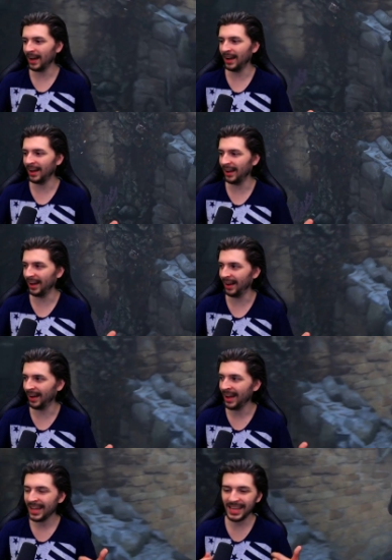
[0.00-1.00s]

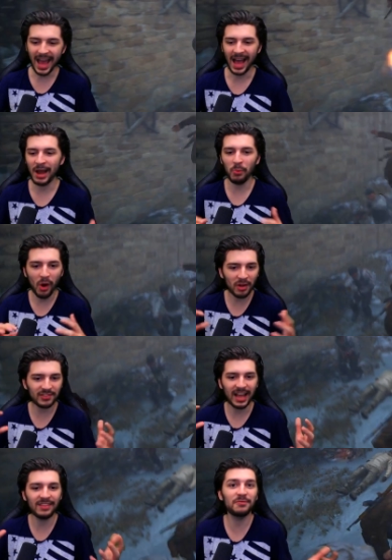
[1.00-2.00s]

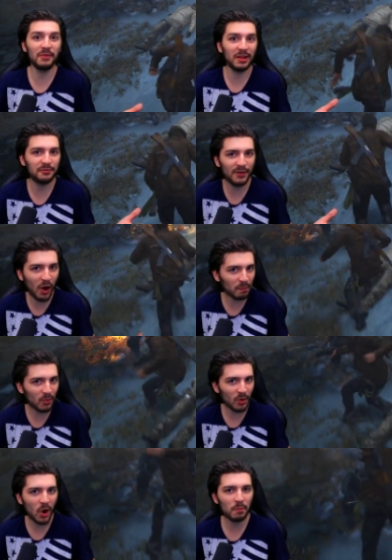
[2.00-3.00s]
it felt
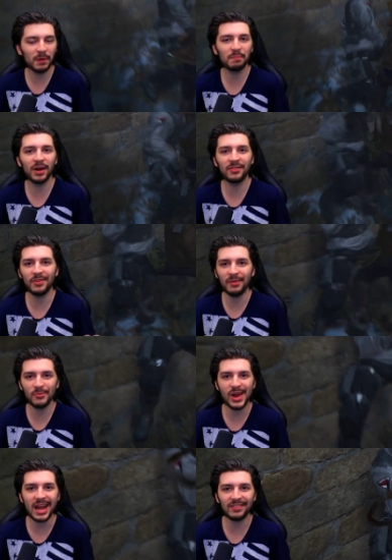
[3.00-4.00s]
more open, but in
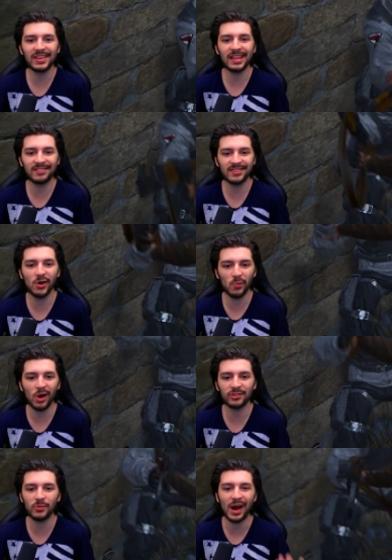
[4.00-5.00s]
reality it still
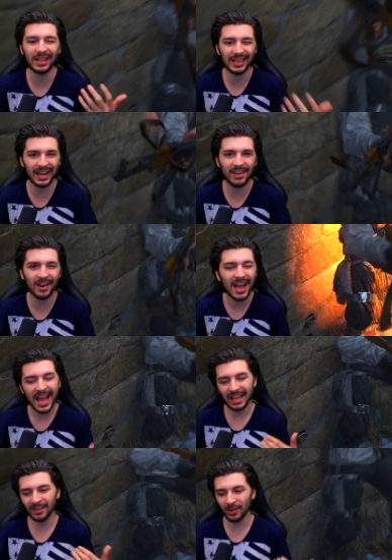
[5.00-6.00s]
was quite linear.
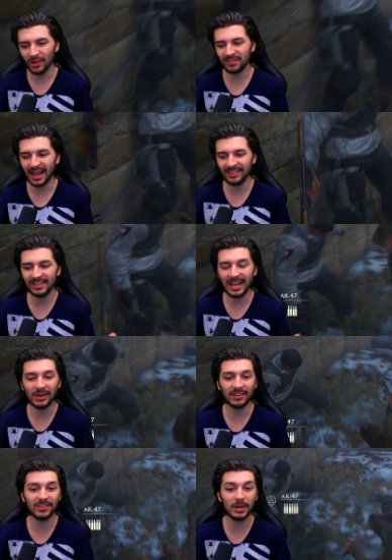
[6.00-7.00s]
In The Lost Legacy
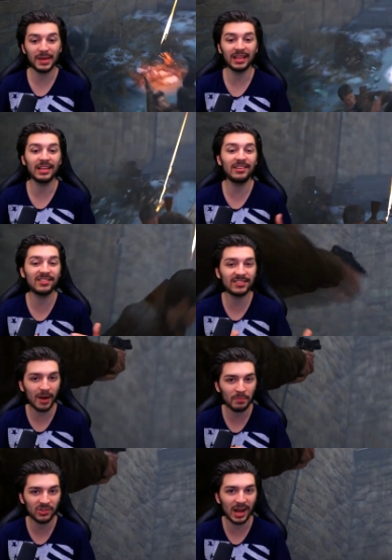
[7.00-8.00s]
now, there's going to be at least
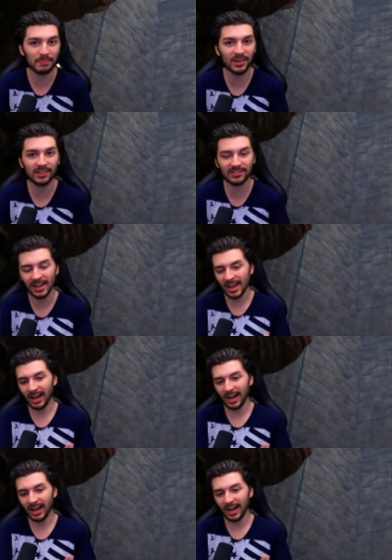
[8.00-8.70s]
some chapters